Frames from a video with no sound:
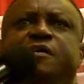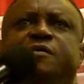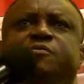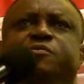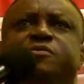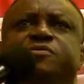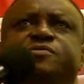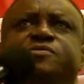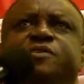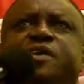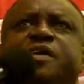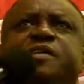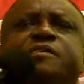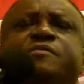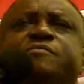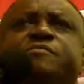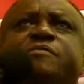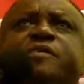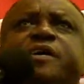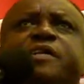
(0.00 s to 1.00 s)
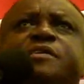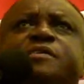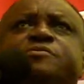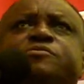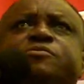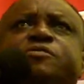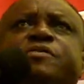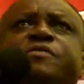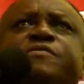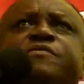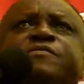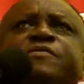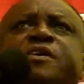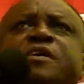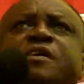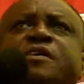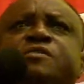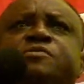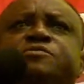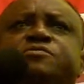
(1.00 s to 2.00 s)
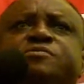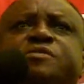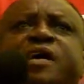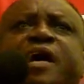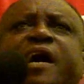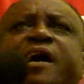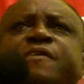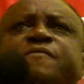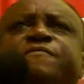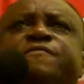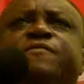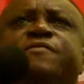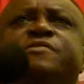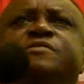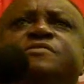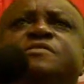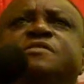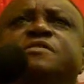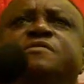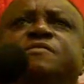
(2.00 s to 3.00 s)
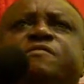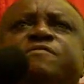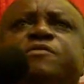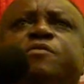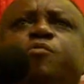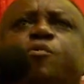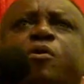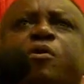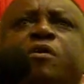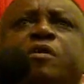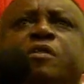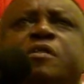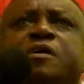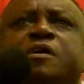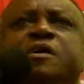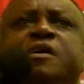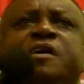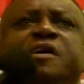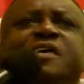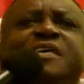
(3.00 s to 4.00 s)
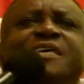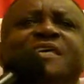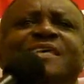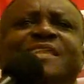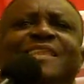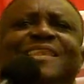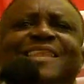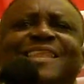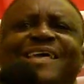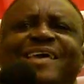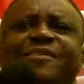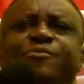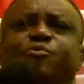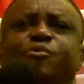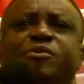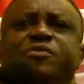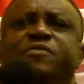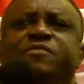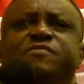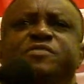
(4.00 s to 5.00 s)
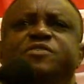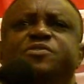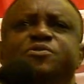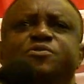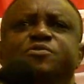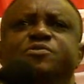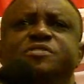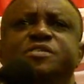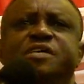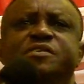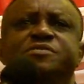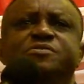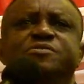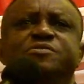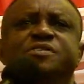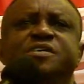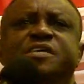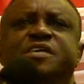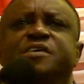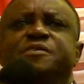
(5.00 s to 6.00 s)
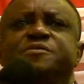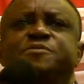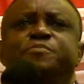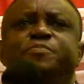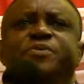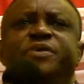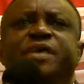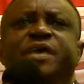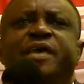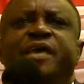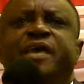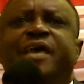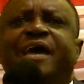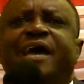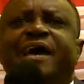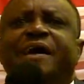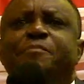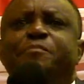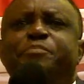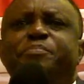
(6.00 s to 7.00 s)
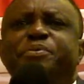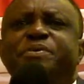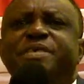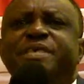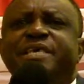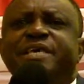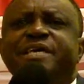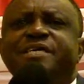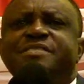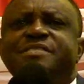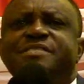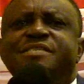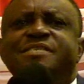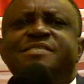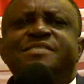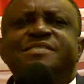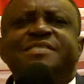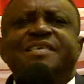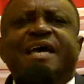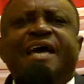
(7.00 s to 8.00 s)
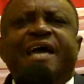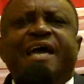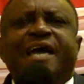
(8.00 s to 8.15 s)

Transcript: was getting ready to die for the sin of the world, he led one of the soldiers to take a spear and pierced his side.